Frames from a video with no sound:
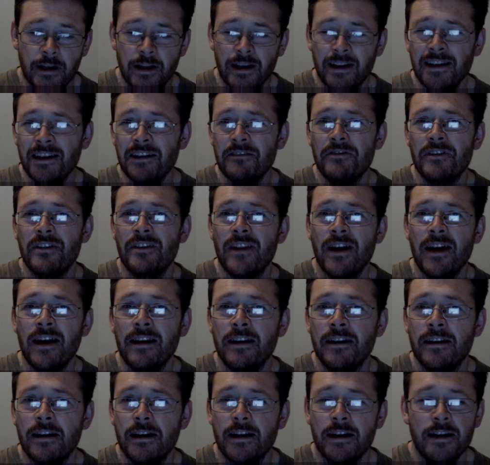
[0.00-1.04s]
even then,
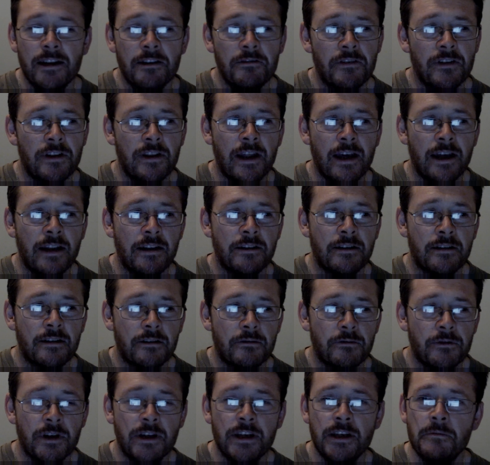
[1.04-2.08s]

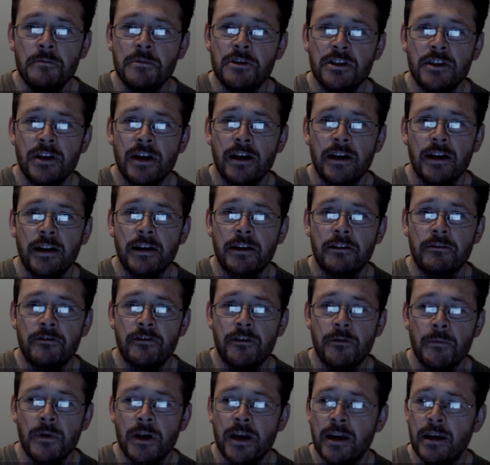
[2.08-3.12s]
Raheem Sterling, for
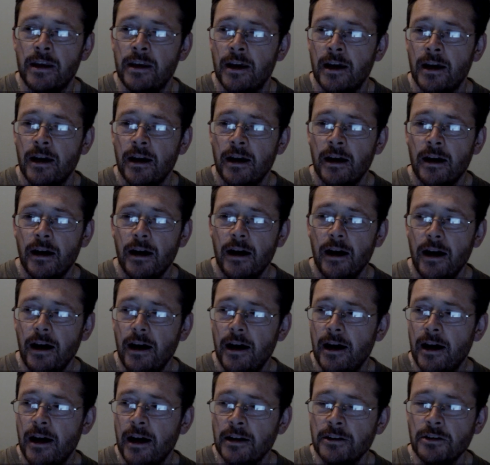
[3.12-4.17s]
me,
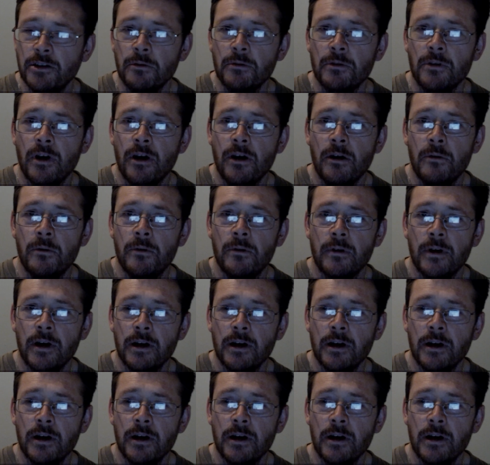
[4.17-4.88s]
I don't know.